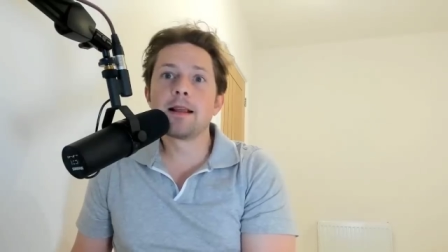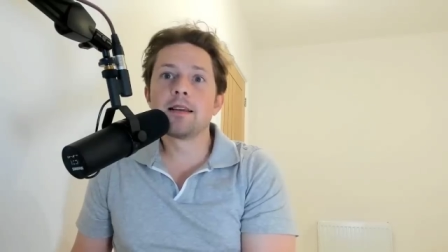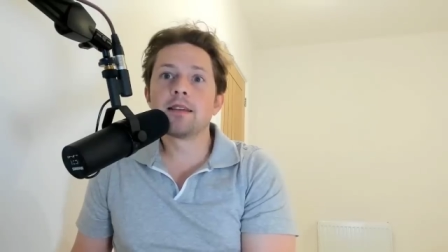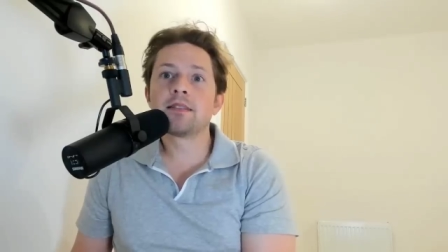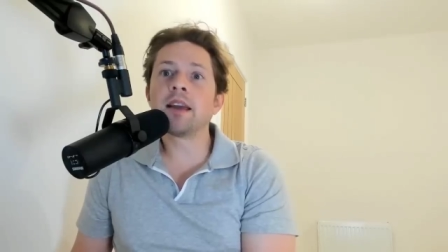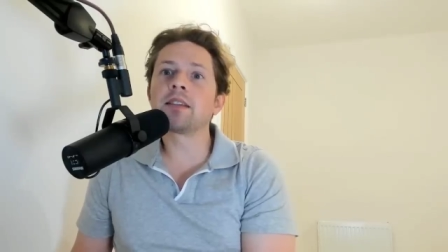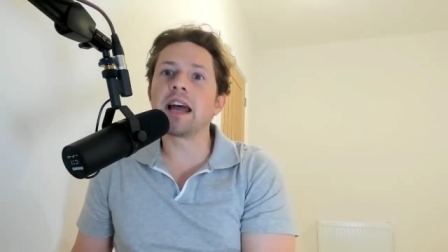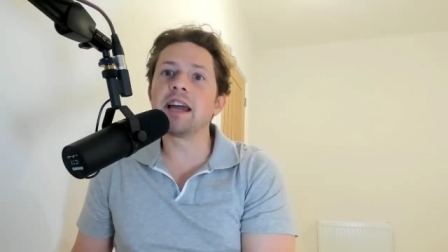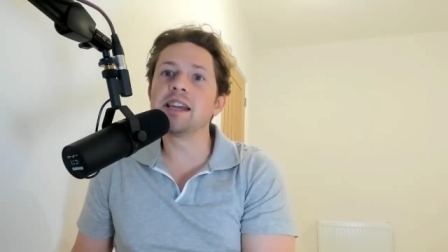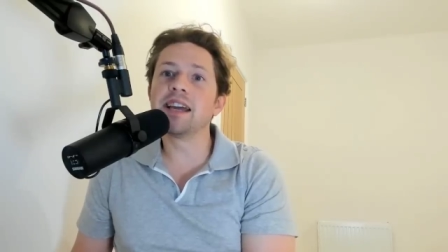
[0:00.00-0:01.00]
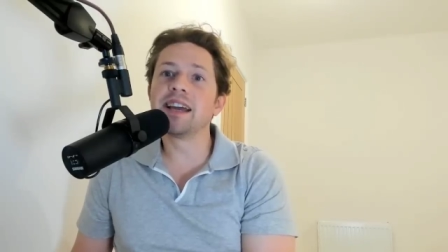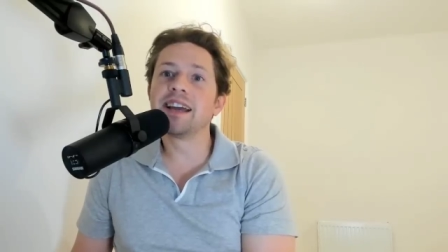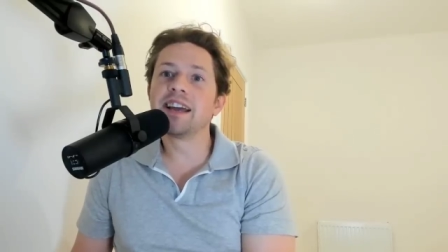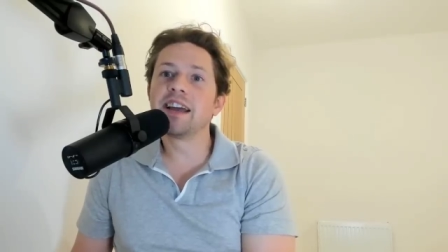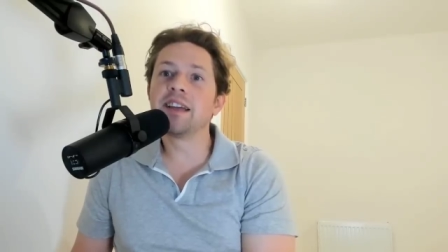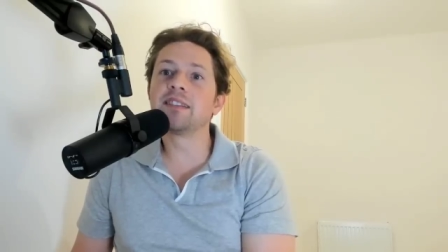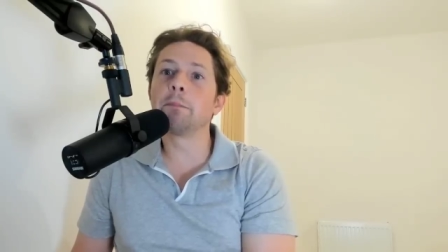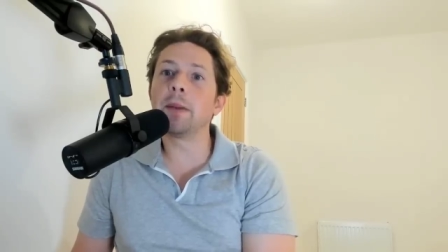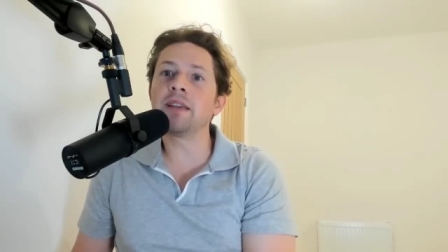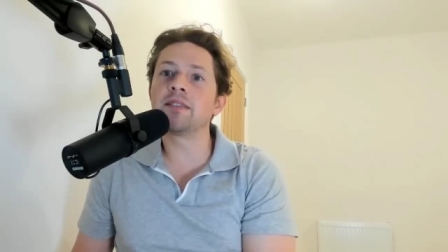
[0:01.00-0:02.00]
Southgate is the
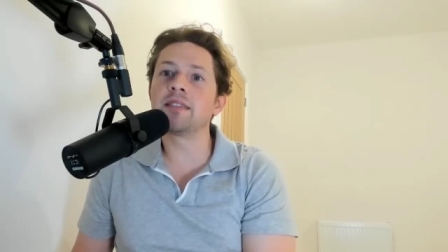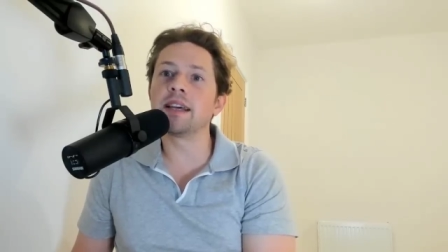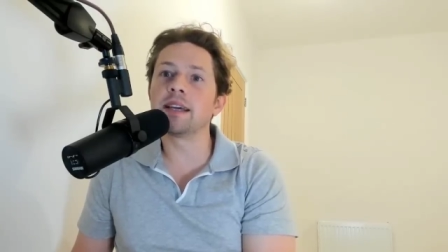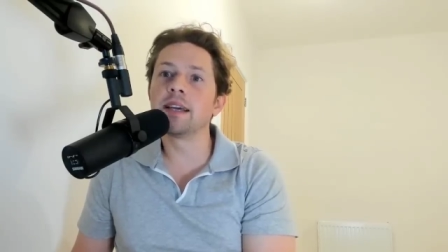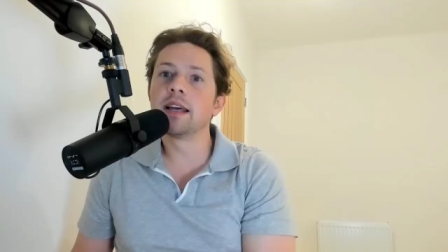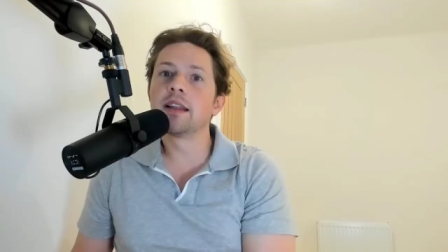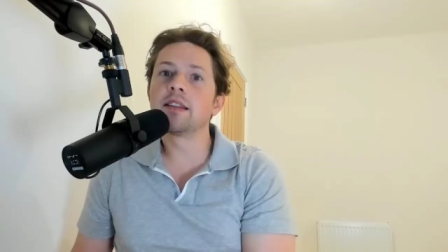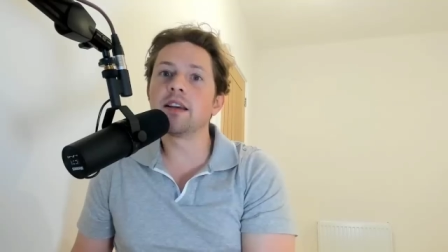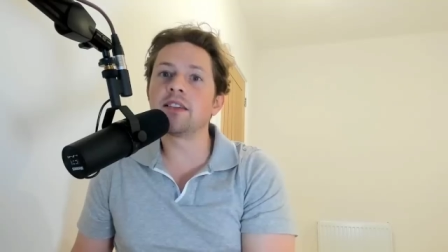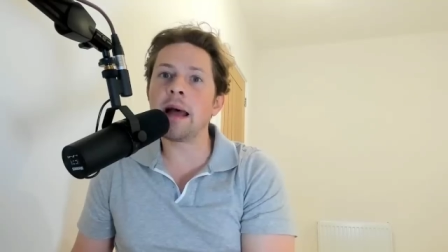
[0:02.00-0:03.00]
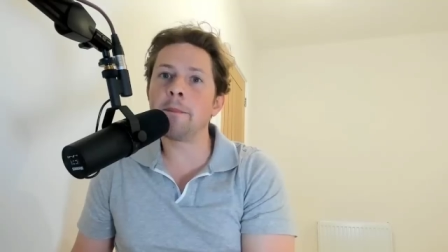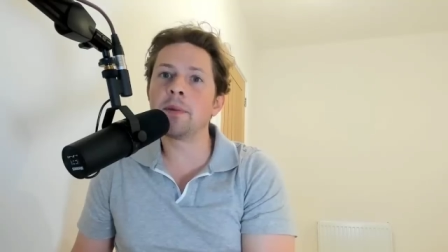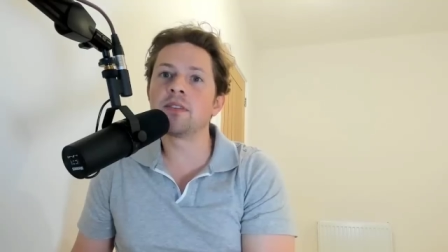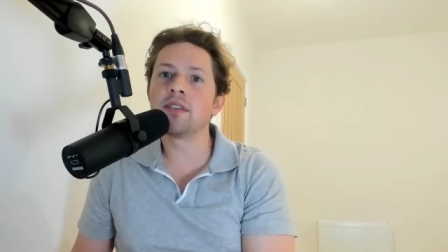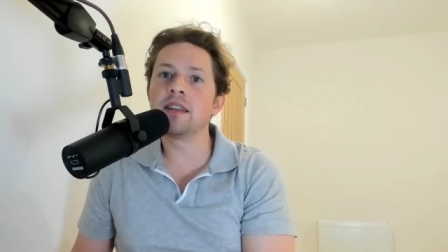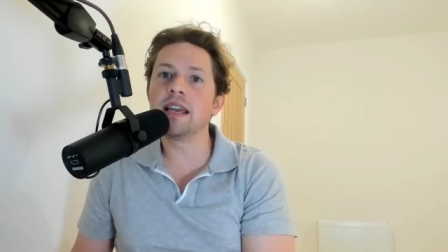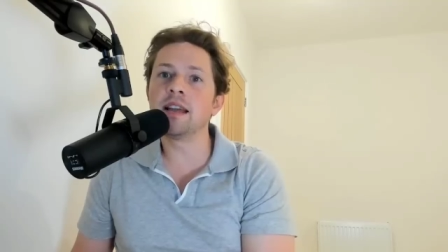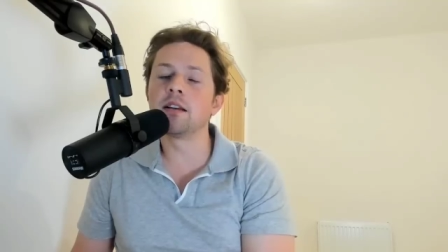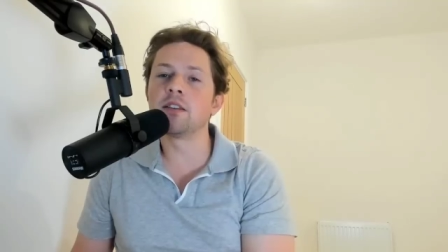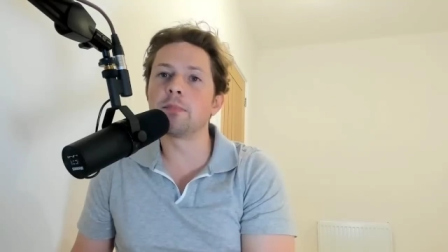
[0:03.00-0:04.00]
best thing that has happened to the
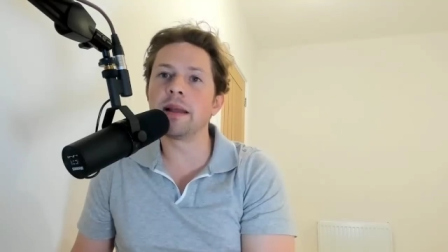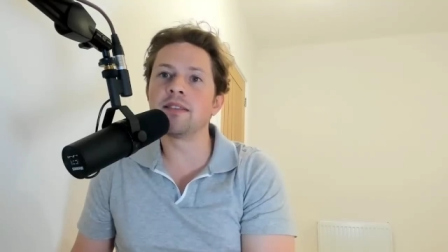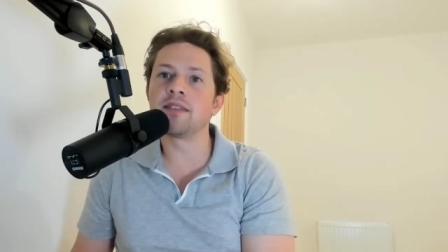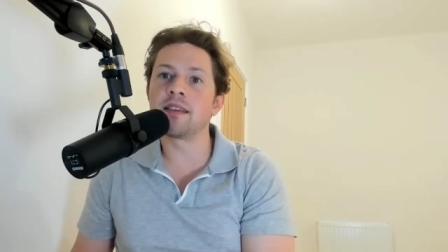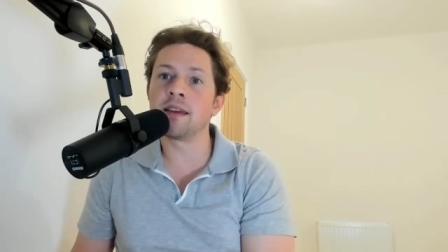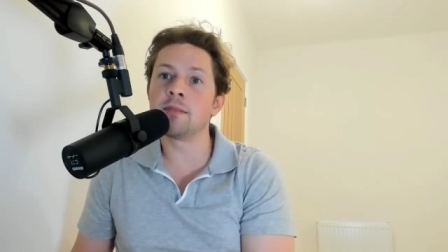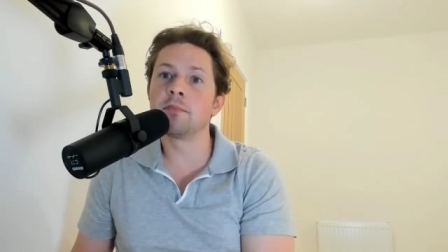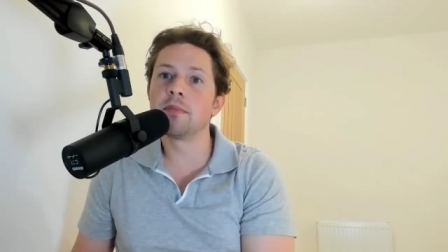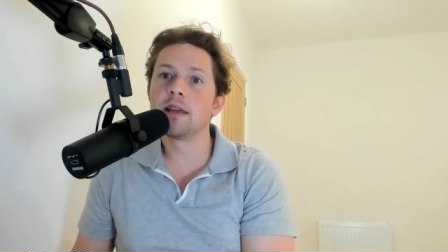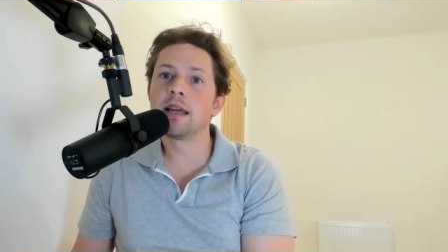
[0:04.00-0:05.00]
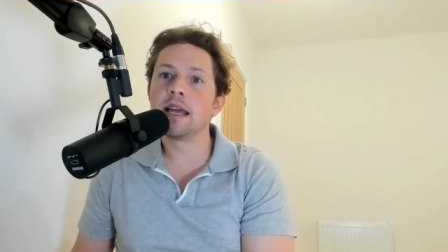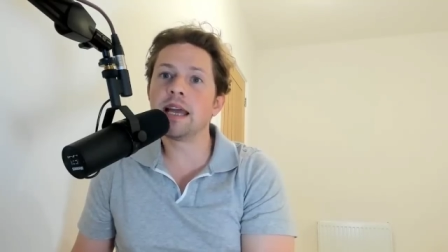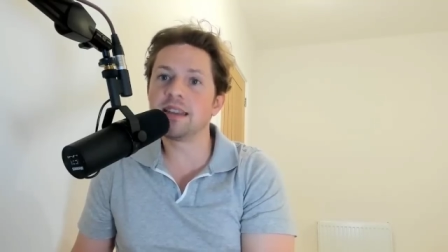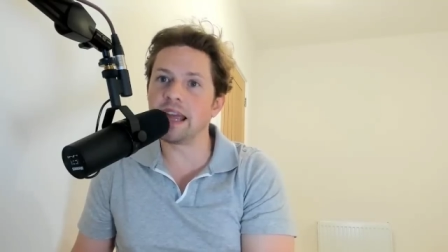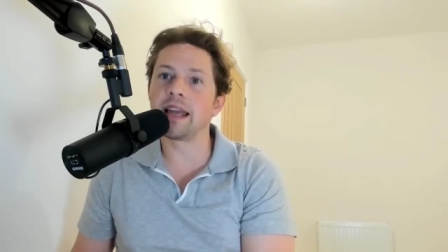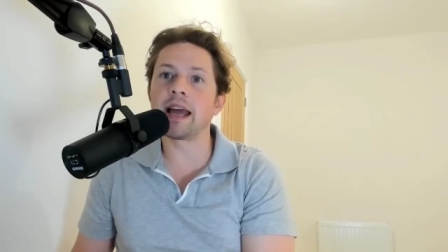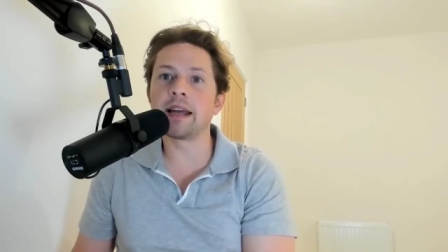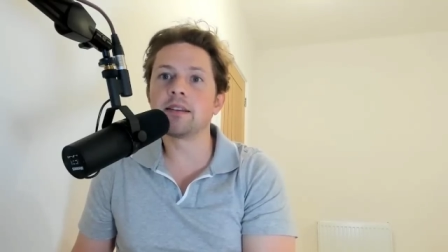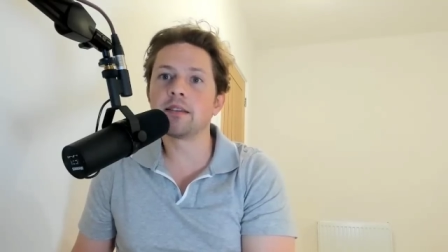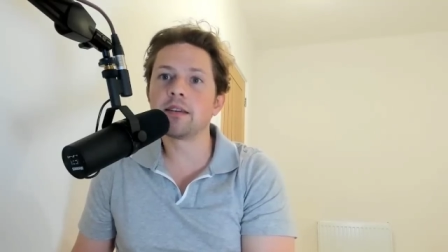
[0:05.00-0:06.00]
England's men's team in
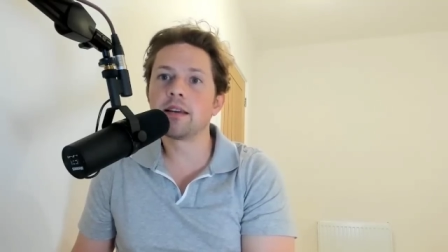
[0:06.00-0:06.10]
decades.